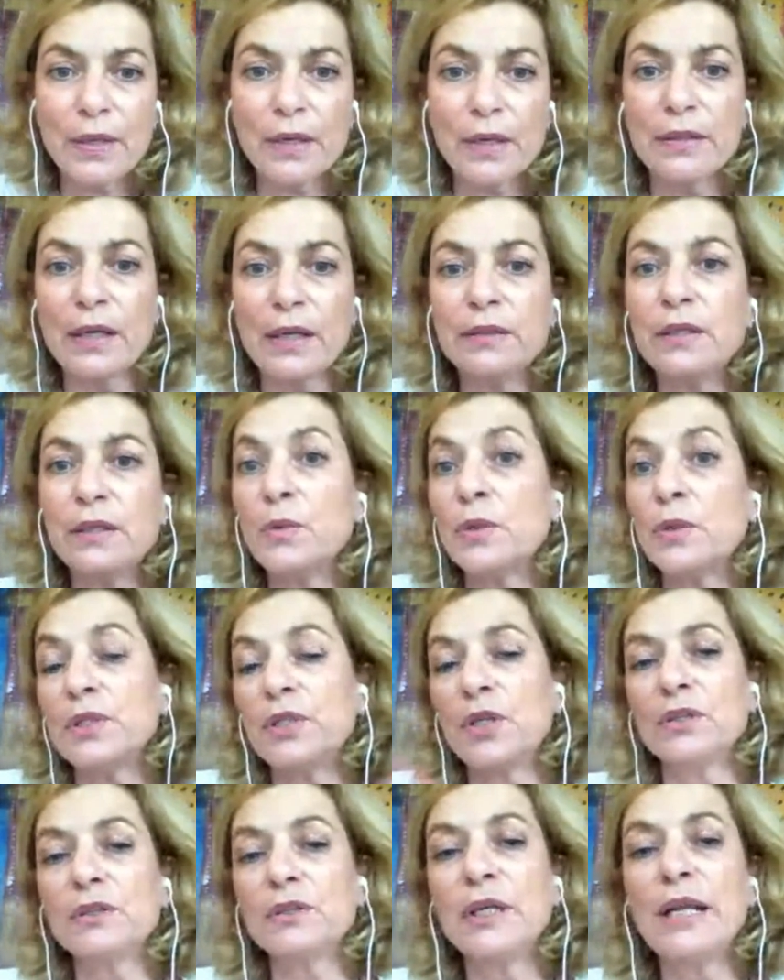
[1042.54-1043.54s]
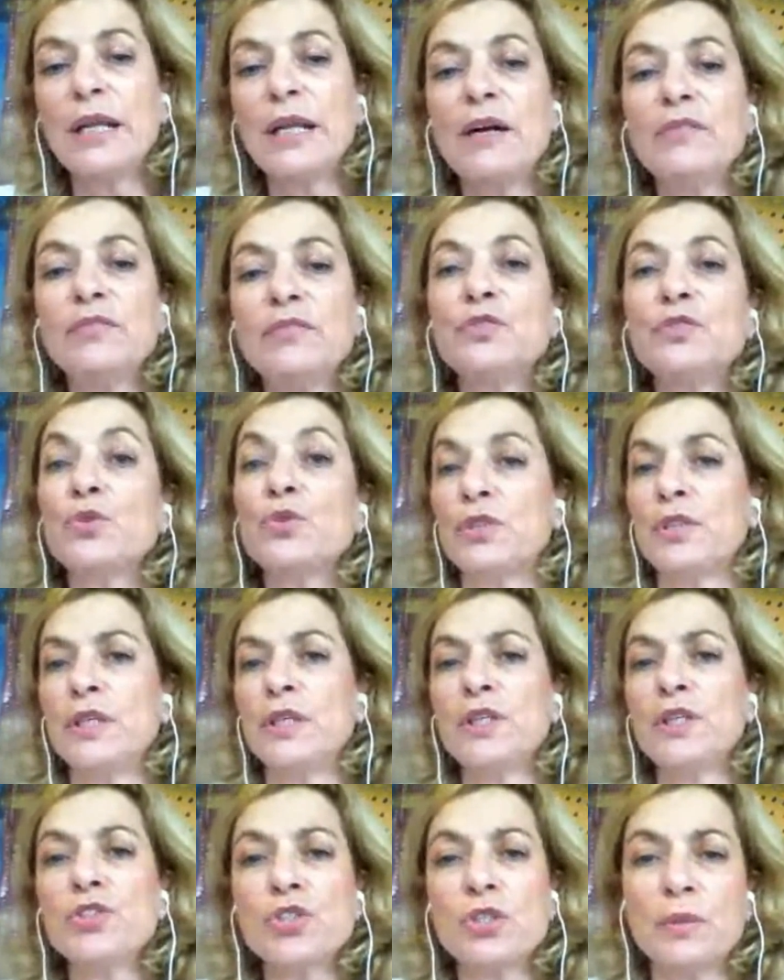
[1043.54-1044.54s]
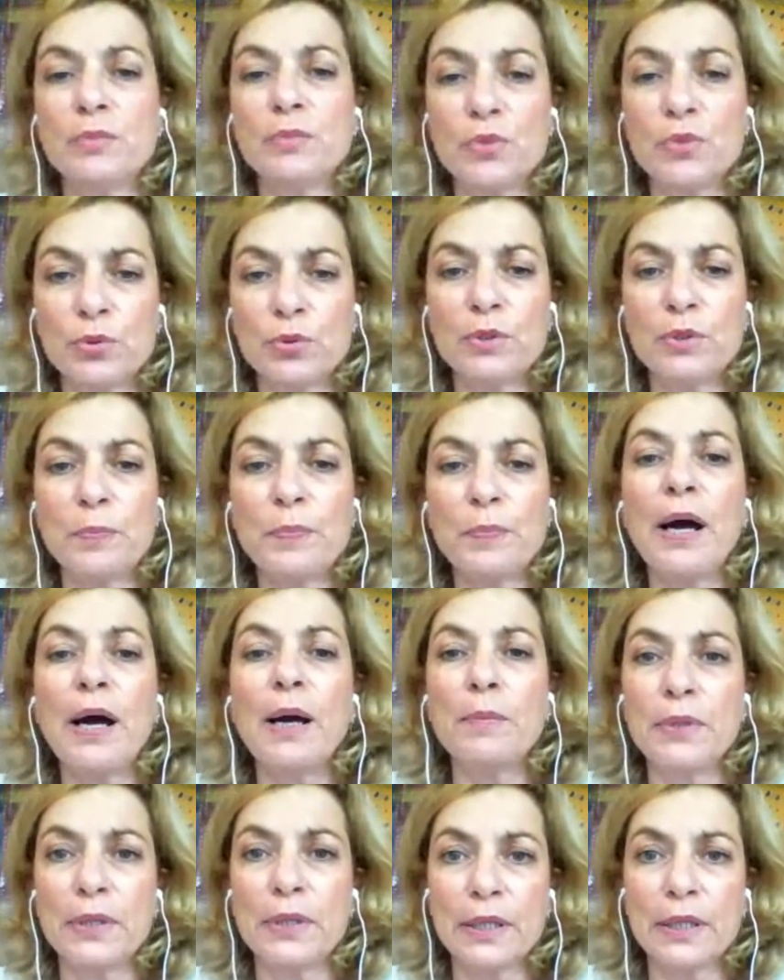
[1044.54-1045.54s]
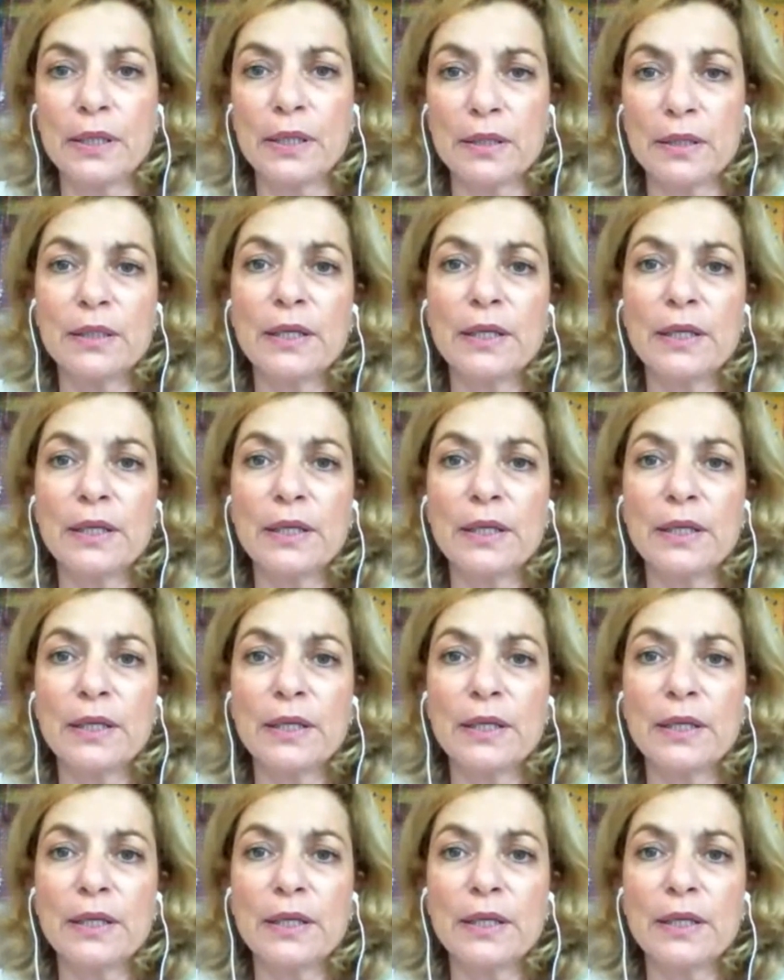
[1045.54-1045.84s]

that they were not allowed to teach them to the public.